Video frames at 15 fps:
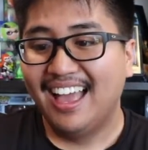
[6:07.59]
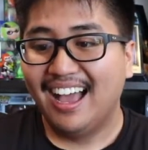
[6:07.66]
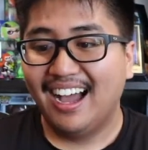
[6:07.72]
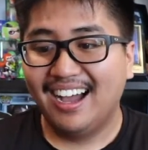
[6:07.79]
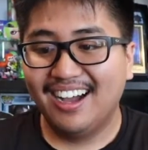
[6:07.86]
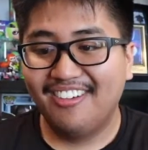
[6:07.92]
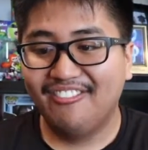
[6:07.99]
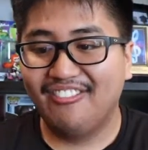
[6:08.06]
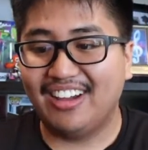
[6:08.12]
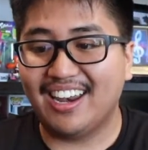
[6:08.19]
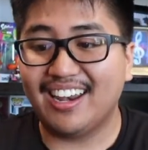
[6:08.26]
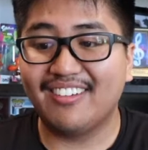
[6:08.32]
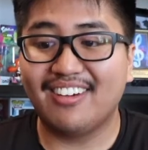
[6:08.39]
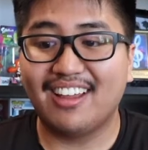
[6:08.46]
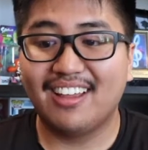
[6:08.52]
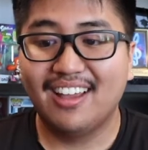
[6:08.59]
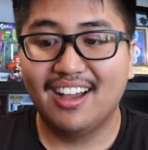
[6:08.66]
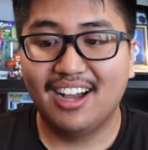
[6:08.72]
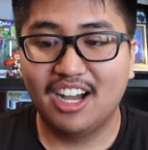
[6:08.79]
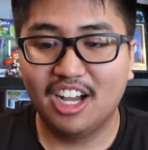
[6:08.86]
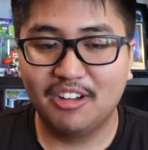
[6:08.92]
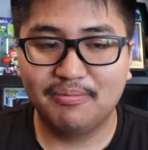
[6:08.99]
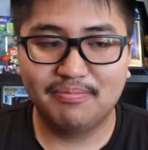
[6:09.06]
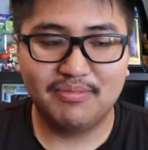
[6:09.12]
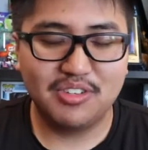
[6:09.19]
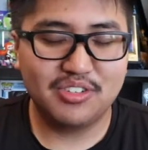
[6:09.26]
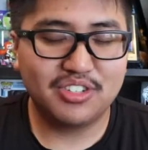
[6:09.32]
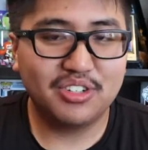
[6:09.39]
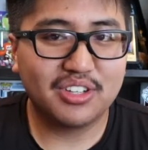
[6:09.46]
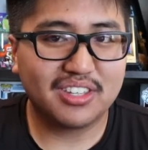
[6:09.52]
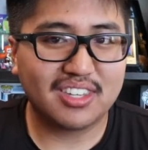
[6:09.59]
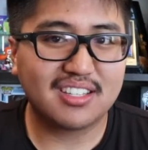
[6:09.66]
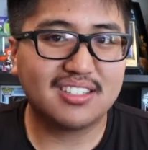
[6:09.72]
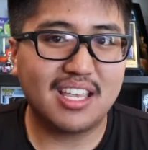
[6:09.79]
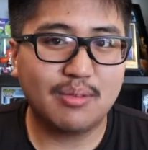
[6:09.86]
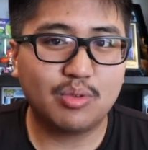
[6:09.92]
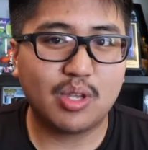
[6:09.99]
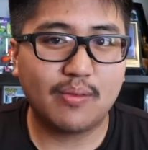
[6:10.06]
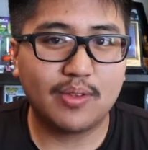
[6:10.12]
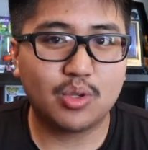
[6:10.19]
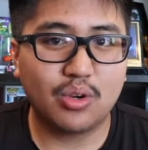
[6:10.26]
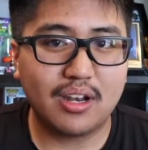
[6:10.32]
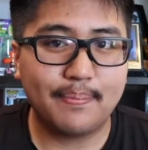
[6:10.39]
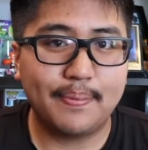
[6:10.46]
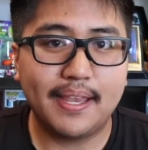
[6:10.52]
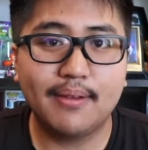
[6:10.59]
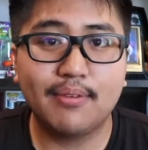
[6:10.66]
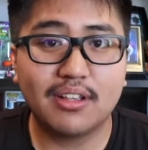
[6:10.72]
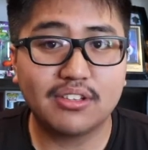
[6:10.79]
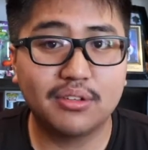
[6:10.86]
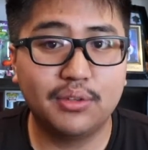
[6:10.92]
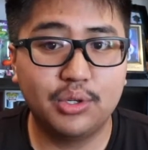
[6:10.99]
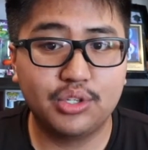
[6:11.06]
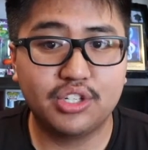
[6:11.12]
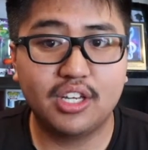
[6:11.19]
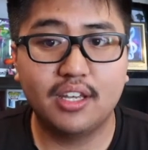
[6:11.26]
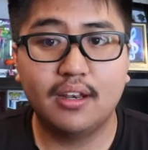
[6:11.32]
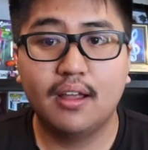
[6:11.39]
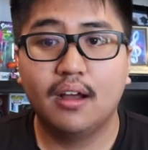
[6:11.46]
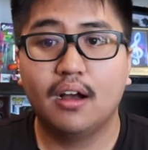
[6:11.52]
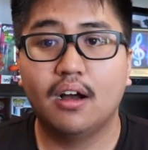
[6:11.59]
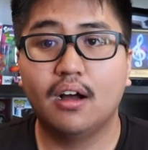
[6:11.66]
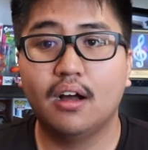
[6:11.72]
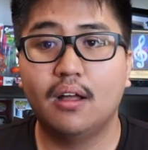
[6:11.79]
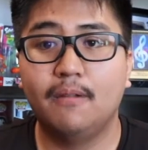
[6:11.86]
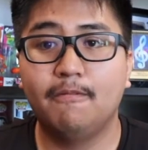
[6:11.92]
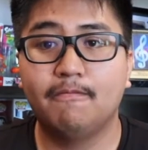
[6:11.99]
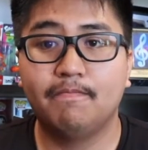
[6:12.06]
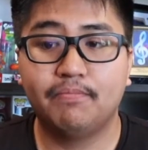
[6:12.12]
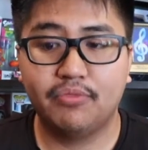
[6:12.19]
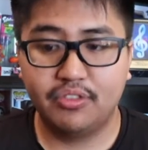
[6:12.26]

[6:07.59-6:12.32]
But anyway, you still get the same 720p resolution on